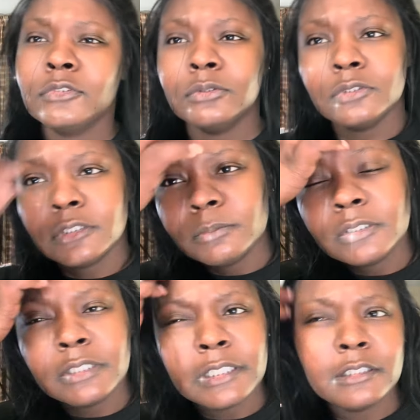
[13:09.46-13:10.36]

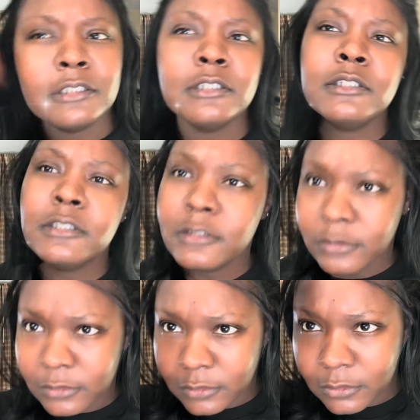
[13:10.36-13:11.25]
Something like
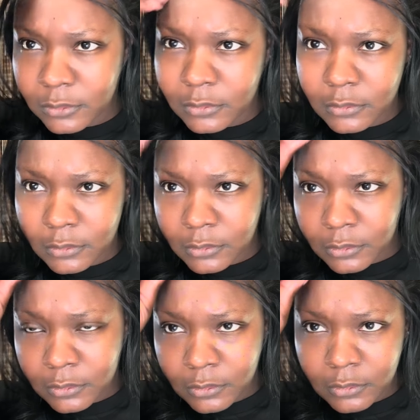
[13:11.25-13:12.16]
this.
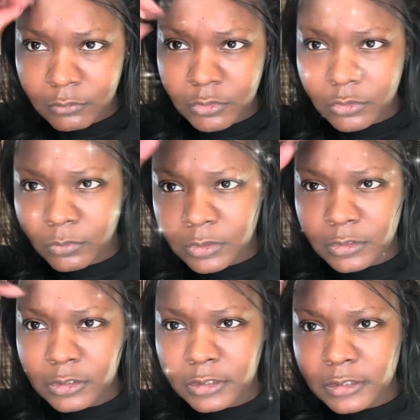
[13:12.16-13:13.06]
If you don't
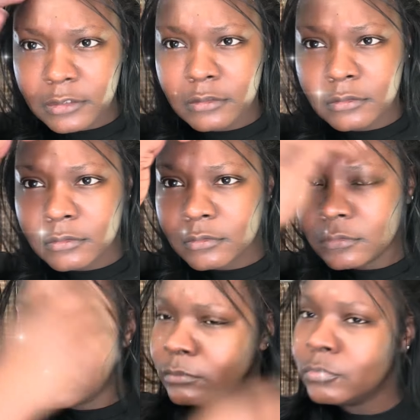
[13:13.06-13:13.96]
want to cut
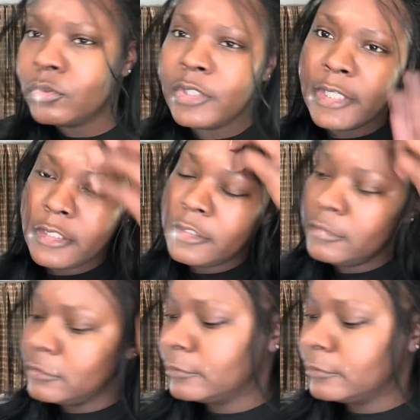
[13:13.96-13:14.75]
more hair.